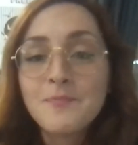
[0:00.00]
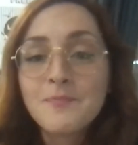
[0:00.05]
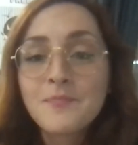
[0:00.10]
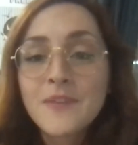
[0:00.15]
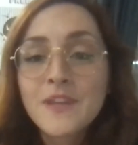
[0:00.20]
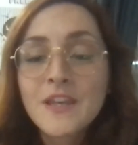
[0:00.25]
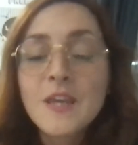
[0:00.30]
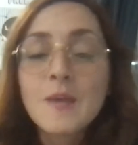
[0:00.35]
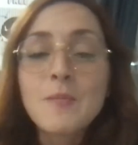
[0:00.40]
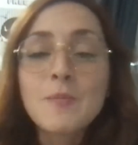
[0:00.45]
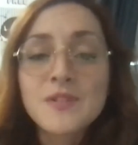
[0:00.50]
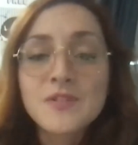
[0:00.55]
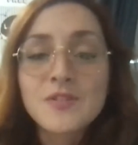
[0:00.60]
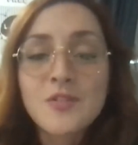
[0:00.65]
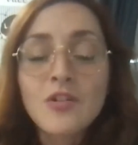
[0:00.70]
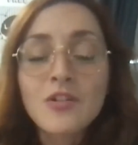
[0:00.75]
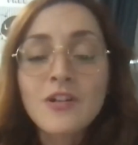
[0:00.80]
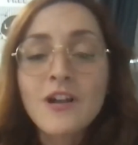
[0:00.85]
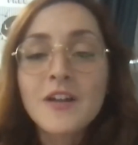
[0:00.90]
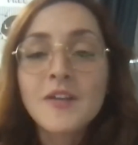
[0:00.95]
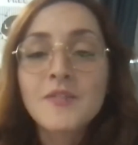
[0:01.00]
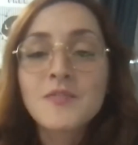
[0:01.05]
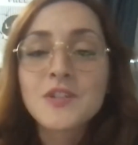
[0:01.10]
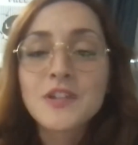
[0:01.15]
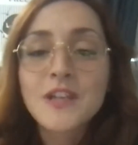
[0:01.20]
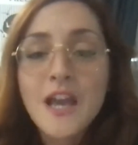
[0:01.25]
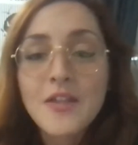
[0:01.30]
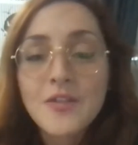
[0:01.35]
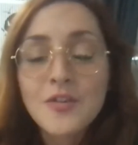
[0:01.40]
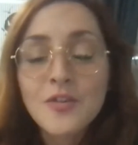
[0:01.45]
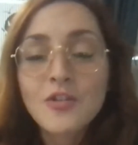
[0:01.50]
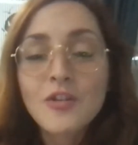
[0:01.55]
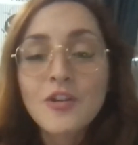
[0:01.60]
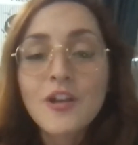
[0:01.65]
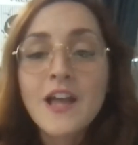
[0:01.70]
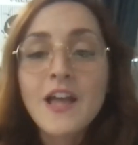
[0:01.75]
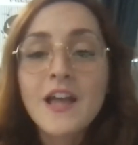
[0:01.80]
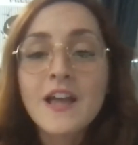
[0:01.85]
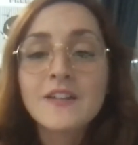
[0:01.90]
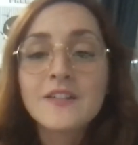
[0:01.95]
keep us all kind of together
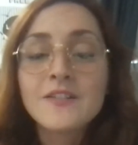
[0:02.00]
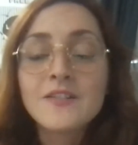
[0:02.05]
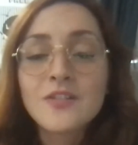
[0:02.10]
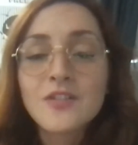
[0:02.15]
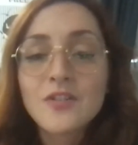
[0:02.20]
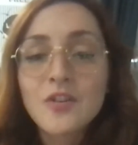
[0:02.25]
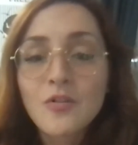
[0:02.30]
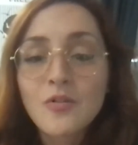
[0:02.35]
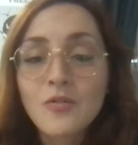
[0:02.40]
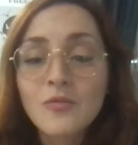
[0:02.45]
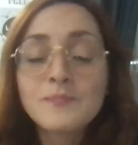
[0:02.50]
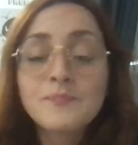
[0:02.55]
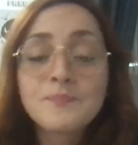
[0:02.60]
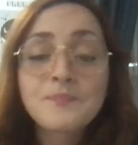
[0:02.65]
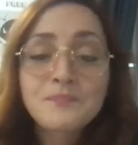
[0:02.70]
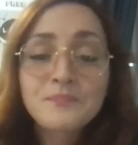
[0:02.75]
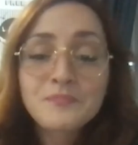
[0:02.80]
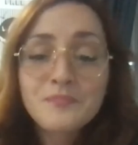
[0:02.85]
and, you know,